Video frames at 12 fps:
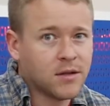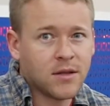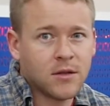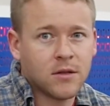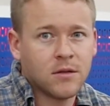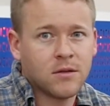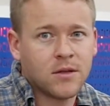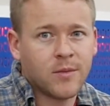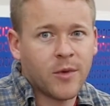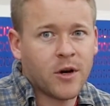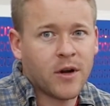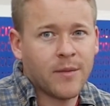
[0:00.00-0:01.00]
So
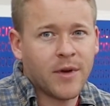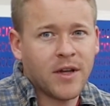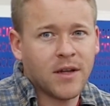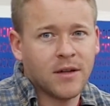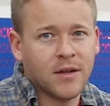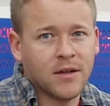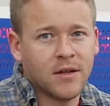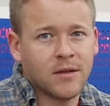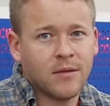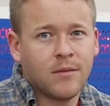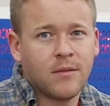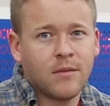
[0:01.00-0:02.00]
tomorrow I
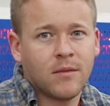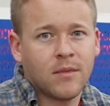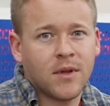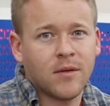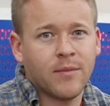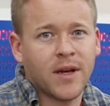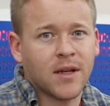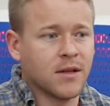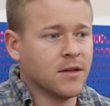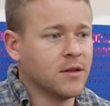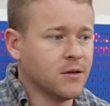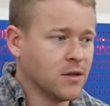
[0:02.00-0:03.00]
might get back
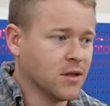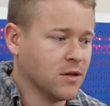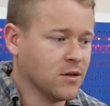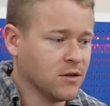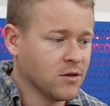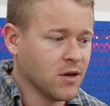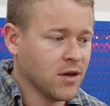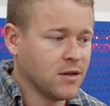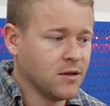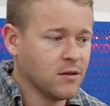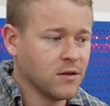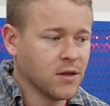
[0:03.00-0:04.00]
into it and try
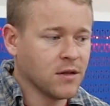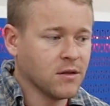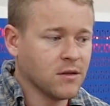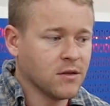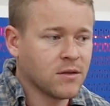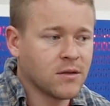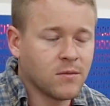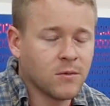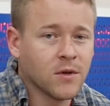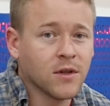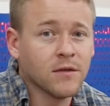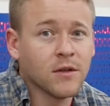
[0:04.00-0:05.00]
and do like a just
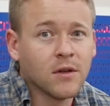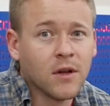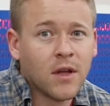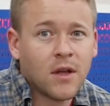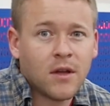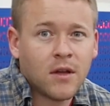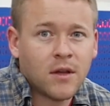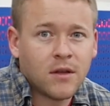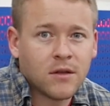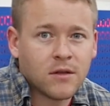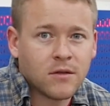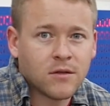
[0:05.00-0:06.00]
whatever
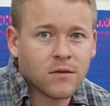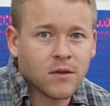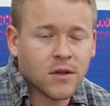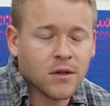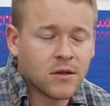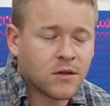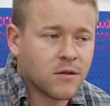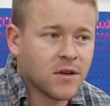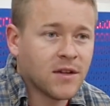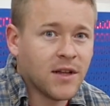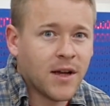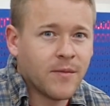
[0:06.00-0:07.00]
string
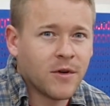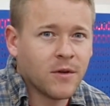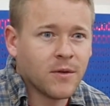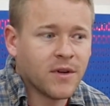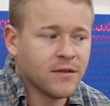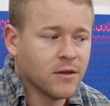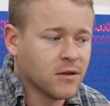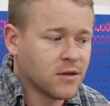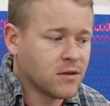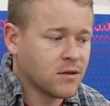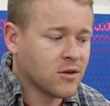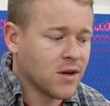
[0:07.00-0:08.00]
alignment or whatever,
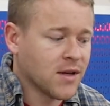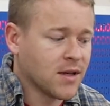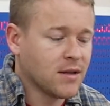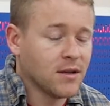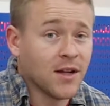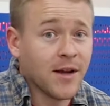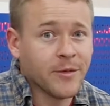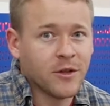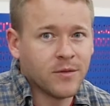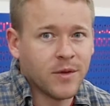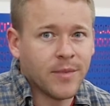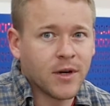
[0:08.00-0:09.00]
just try and get the alignment a
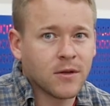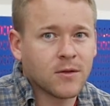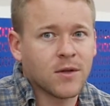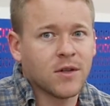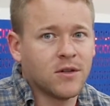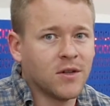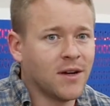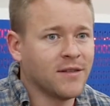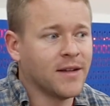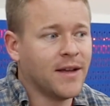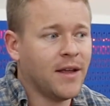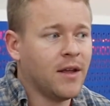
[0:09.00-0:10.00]
little bit better so I can drive
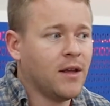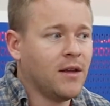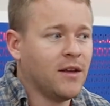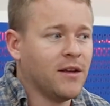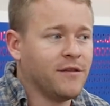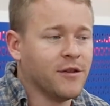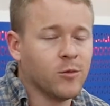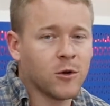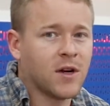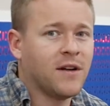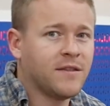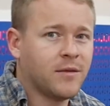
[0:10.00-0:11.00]
it and feel more
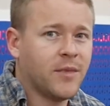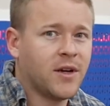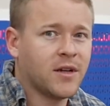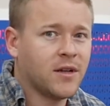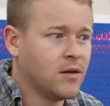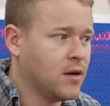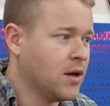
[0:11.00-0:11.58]
confident about it